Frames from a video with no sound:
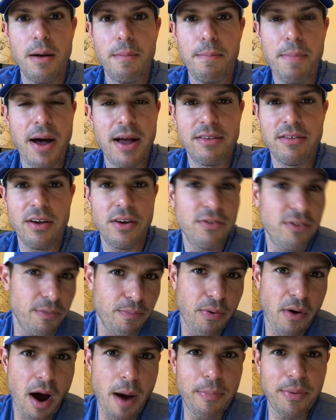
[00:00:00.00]
buy tons of
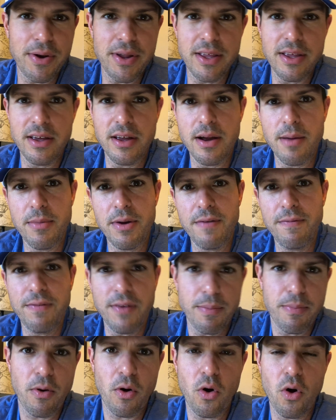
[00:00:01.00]
property, and I'm gonna
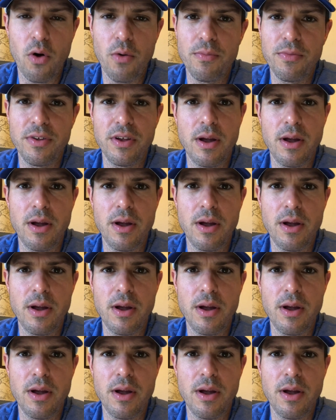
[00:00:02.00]
flip homes,